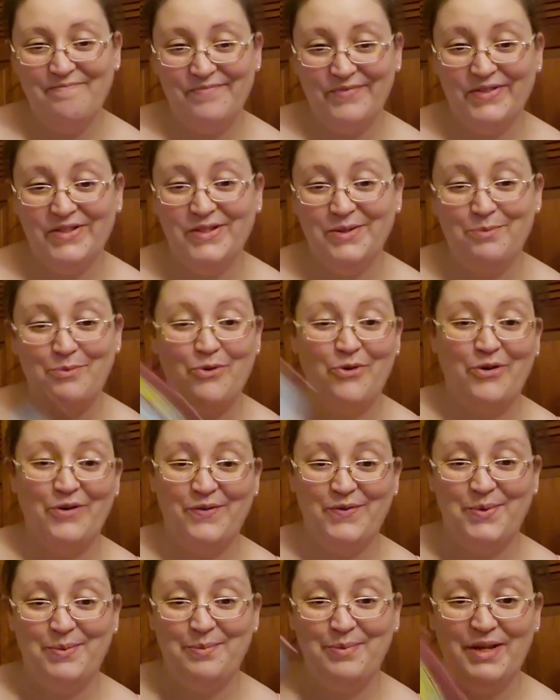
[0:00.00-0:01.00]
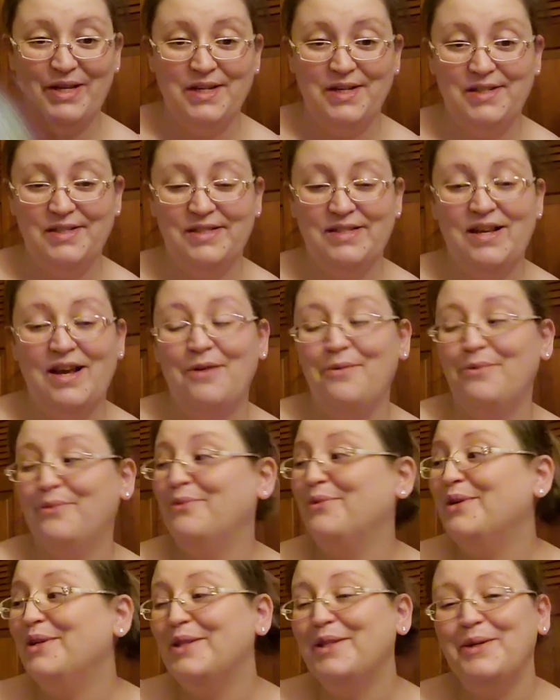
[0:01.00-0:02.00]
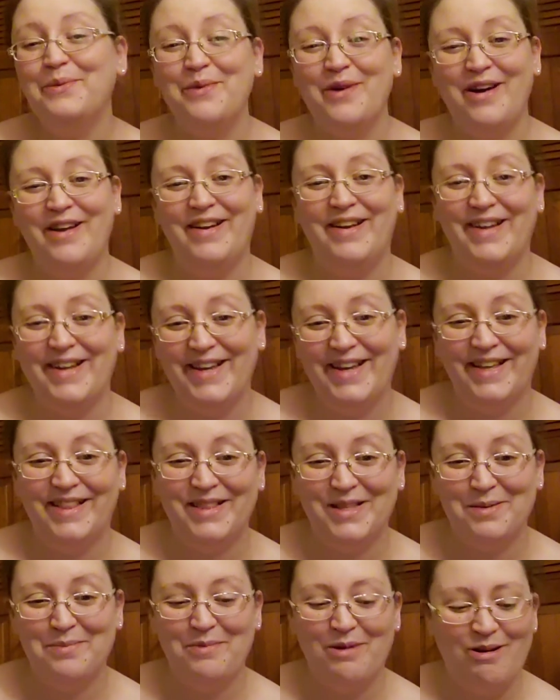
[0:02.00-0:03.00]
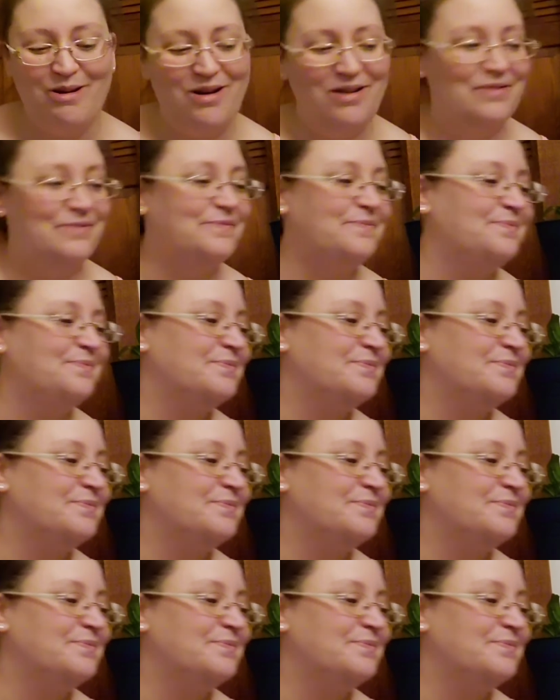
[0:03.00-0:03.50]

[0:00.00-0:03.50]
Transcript: some more of them because I really want to get them all.